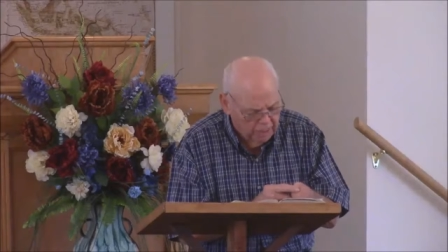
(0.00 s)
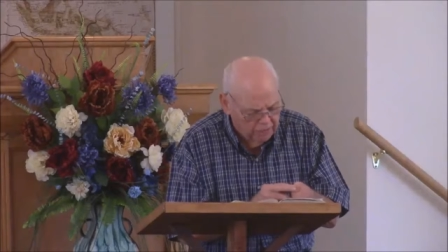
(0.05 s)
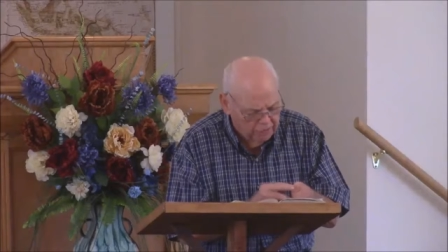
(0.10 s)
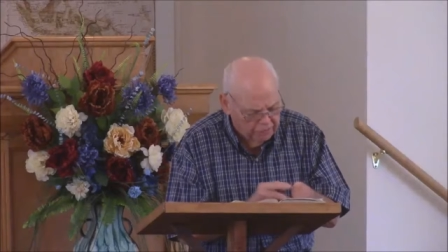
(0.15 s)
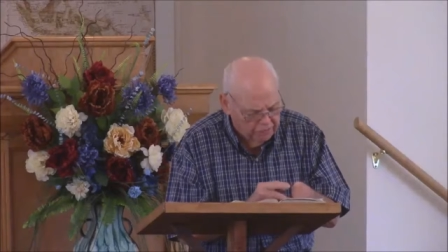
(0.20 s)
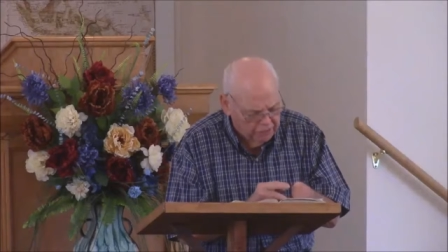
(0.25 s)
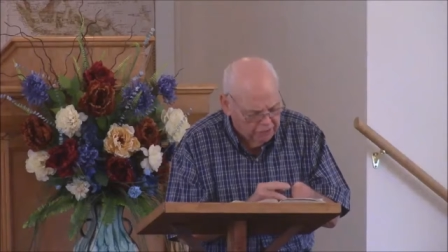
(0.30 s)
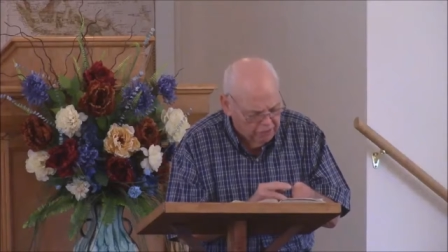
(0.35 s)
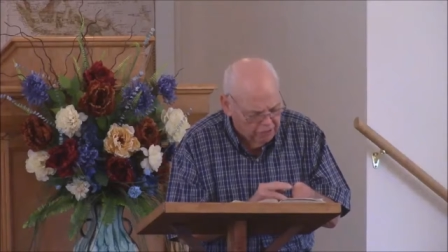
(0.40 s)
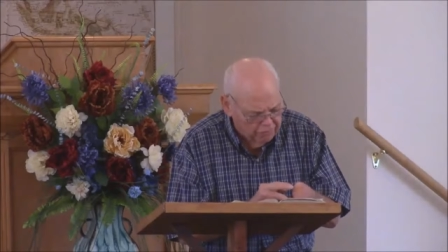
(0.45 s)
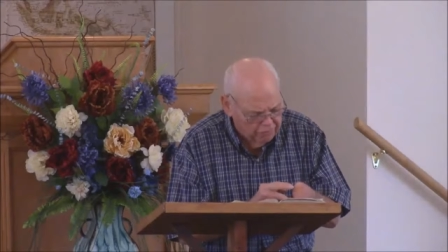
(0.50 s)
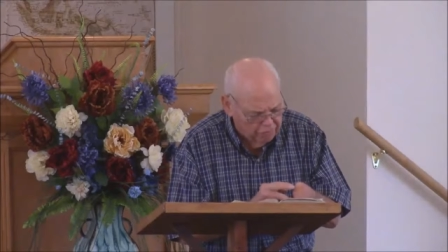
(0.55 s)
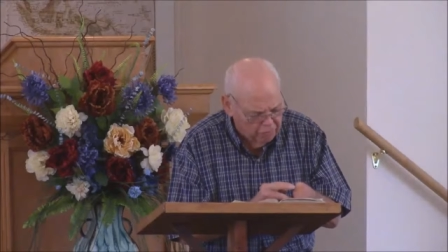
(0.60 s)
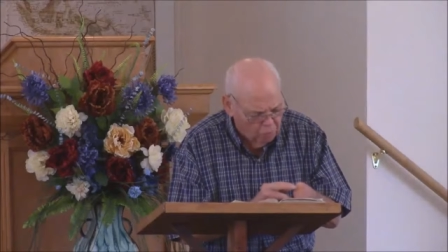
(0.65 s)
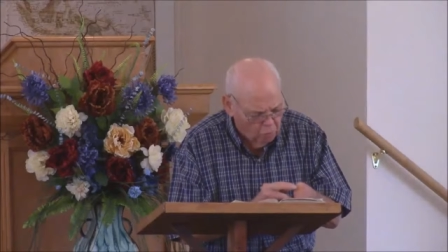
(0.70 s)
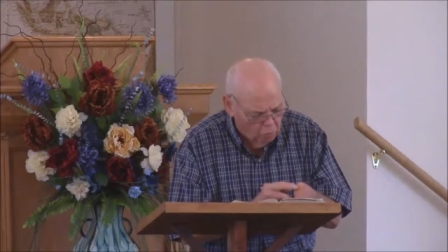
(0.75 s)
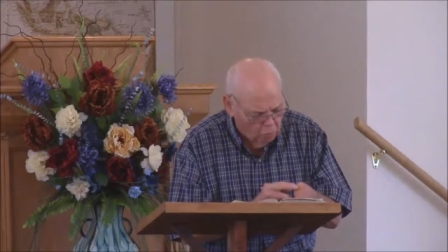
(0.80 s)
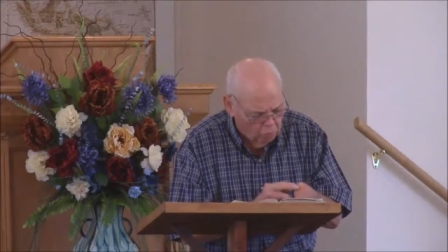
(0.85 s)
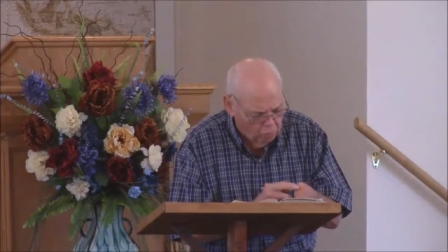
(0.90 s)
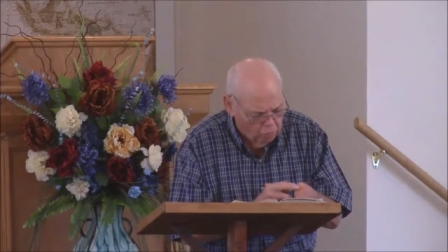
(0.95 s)

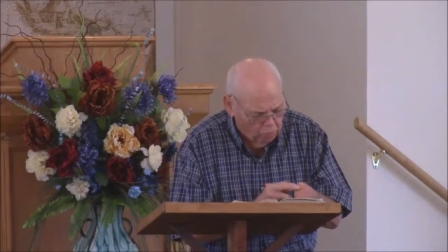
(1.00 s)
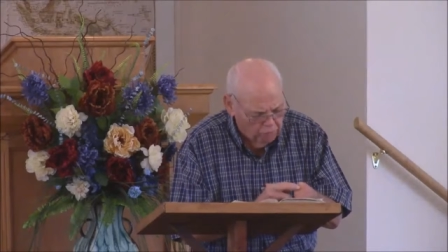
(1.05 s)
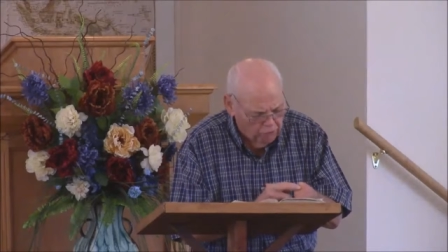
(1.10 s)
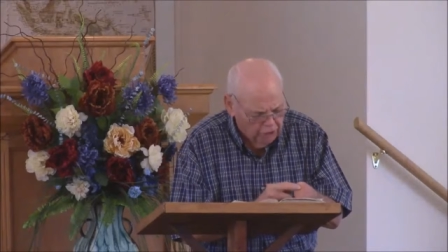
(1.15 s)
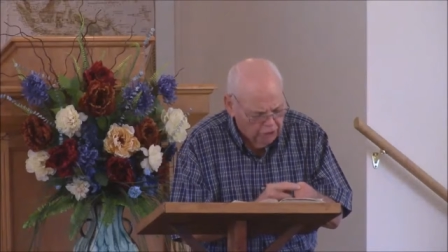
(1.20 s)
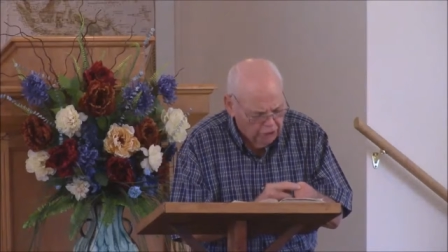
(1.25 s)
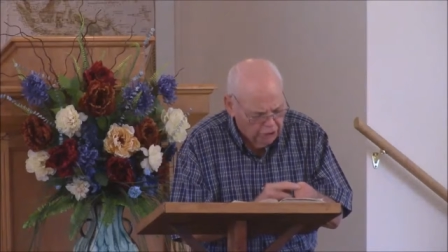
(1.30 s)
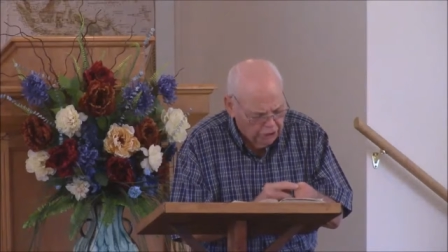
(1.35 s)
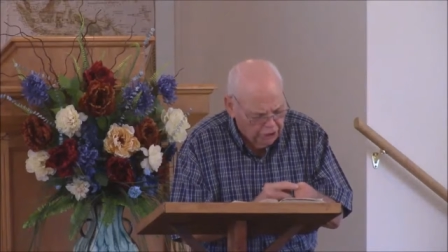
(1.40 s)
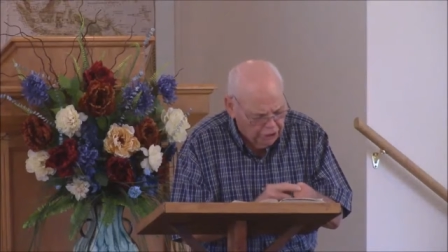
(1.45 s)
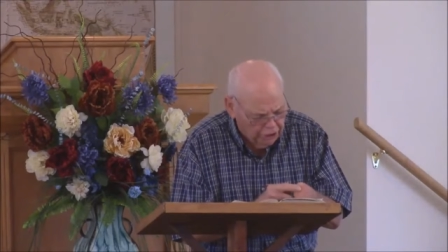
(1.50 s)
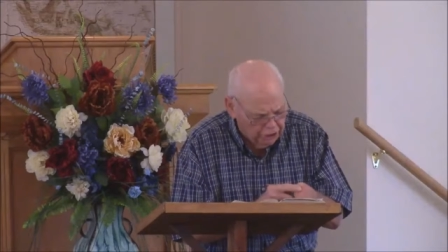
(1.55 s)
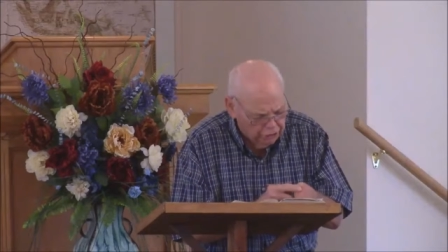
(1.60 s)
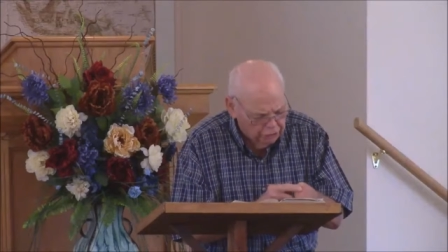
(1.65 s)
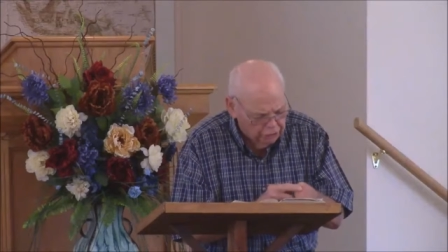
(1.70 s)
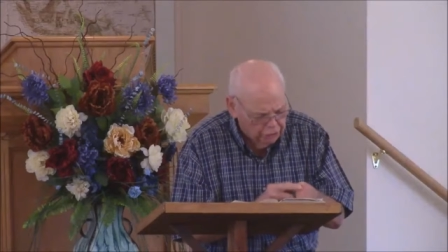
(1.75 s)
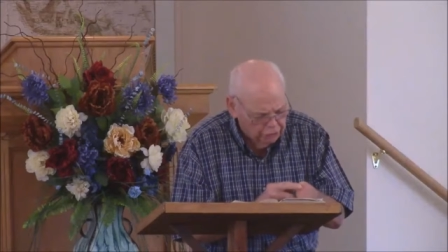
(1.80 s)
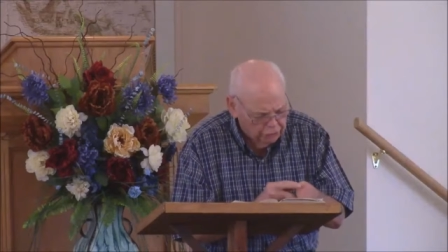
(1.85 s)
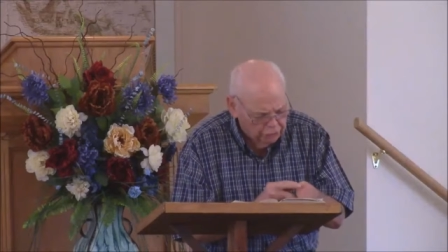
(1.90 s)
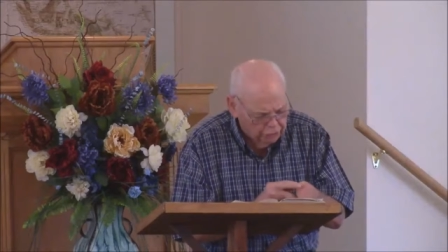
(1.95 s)
Therefore,
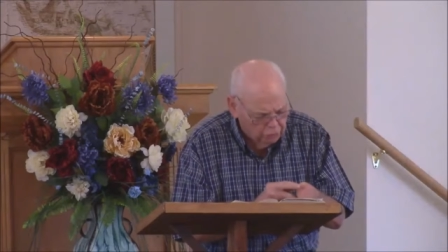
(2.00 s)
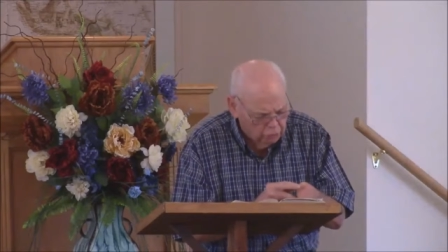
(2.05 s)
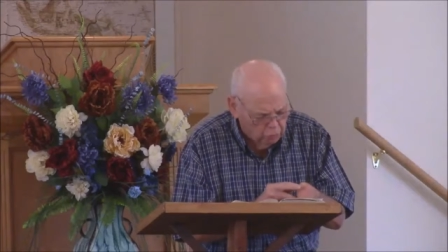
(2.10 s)
hear